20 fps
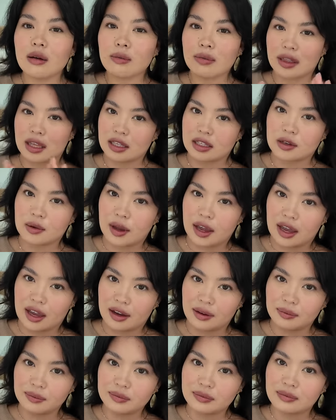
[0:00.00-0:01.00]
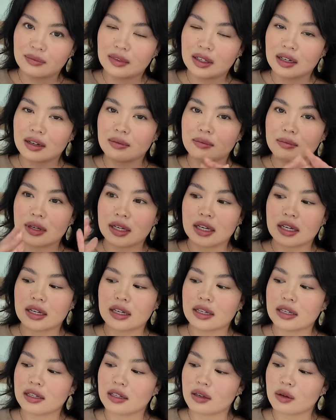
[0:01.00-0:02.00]
but that's okay
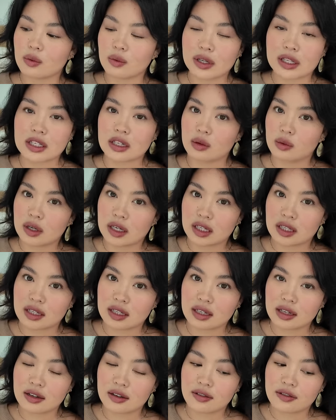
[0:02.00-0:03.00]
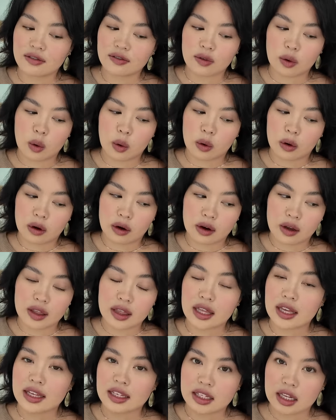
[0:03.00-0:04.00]
because we do it for
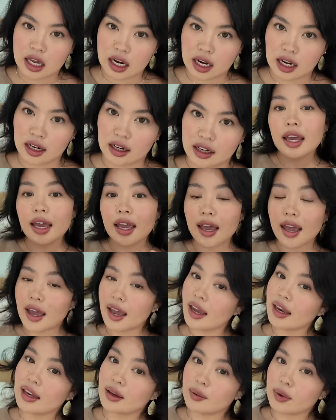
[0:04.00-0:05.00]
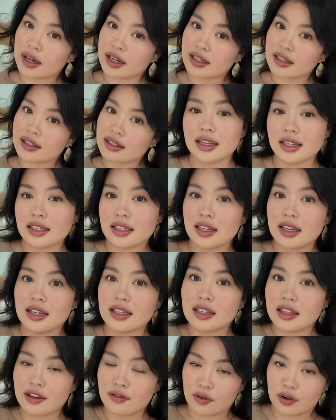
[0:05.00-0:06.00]
the aesthetic. Anyways, this
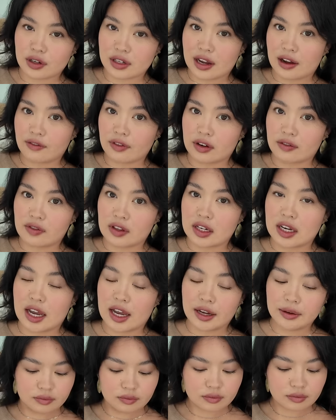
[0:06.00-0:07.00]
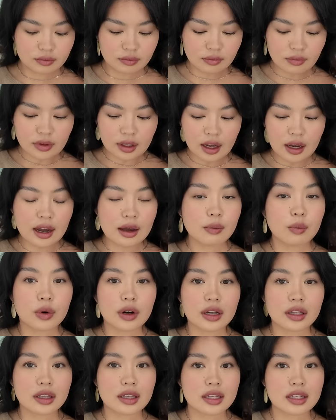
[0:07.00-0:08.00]
is the first outfit of the day. I'm
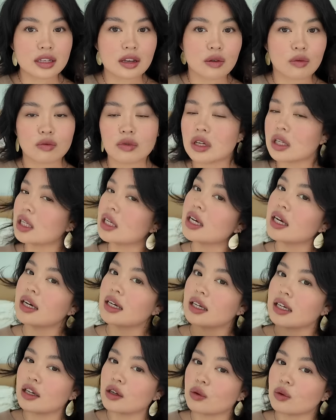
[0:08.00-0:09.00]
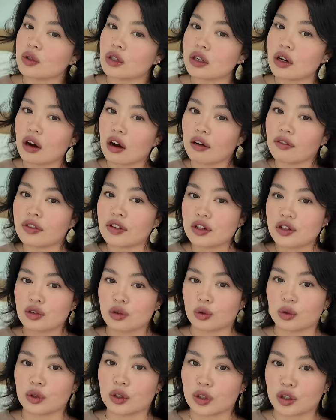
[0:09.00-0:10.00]
wearing this really cute off the
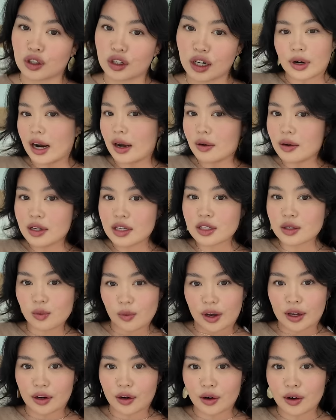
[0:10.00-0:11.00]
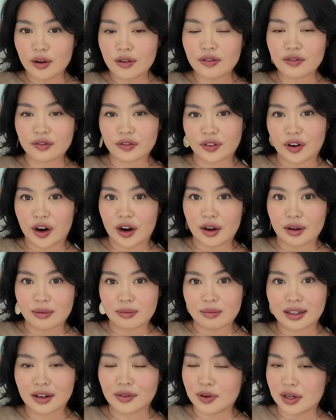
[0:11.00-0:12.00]
shoulder brown sweater
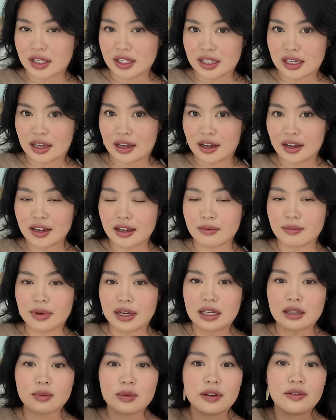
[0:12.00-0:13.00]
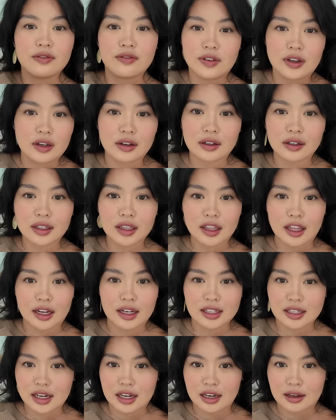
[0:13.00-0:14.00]
from Aritzia. It makes me feel like
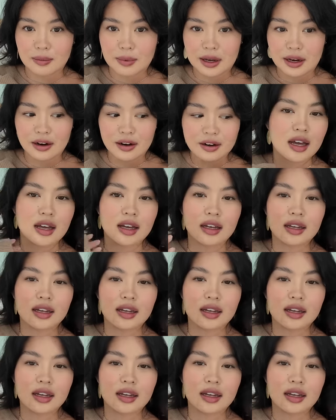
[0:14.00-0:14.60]
a teddy bear.